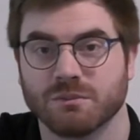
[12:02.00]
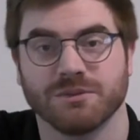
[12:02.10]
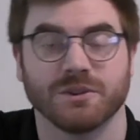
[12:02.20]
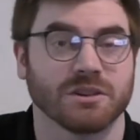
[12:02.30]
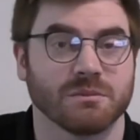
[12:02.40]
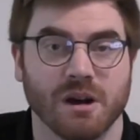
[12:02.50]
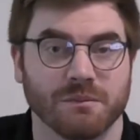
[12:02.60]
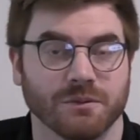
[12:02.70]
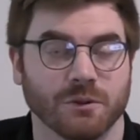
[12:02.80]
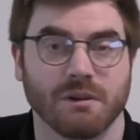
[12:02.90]
we fill them up
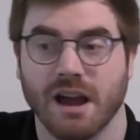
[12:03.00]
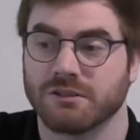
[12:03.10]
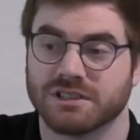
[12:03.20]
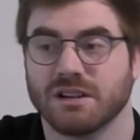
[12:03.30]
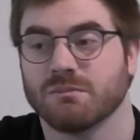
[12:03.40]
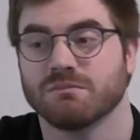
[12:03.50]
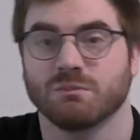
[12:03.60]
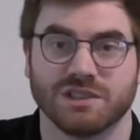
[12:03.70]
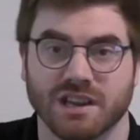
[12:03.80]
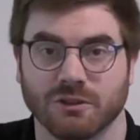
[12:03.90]
for a round and then
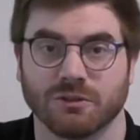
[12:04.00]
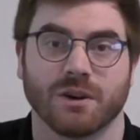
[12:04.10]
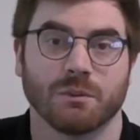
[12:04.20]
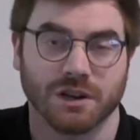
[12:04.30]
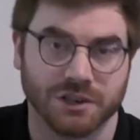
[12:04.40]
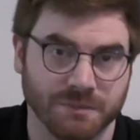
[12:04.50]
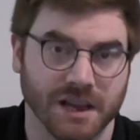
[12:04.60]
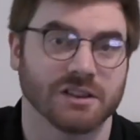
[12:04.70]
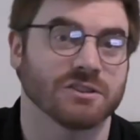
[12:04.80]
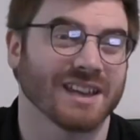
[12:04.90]
we take all of our workers
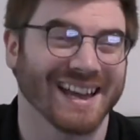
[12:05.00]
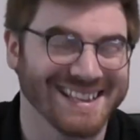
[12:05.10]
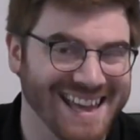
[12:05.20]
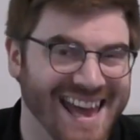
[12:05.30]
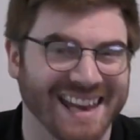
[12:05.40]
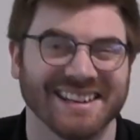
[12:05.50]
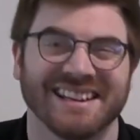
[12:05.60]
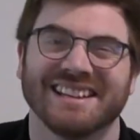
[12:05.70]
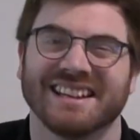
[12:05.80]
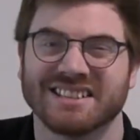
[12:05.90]
back and do that again.
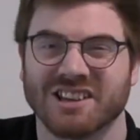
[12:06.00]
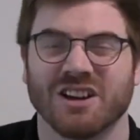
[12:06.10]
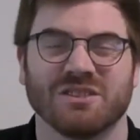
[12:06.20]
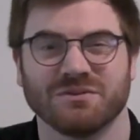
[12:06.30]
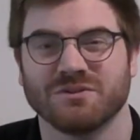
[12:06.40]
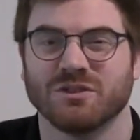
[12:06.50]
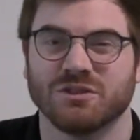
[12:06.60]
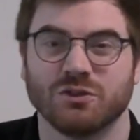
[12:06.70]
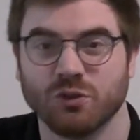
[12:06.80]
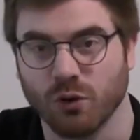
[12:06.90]
That's kind of
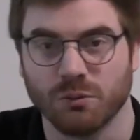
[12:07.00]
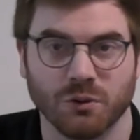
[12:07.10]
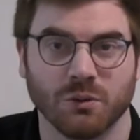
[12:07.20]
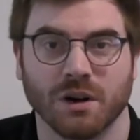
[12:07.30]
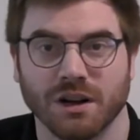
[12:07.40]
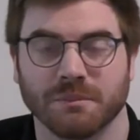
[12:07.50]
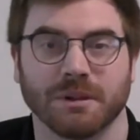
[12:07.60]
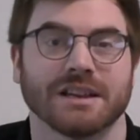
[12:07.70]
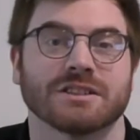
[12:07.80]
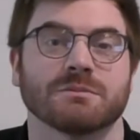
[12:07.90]
normal worker
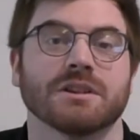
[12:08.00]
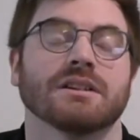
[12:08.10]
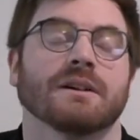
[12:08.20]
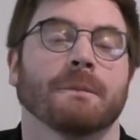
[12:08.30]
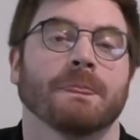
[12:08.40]
placement.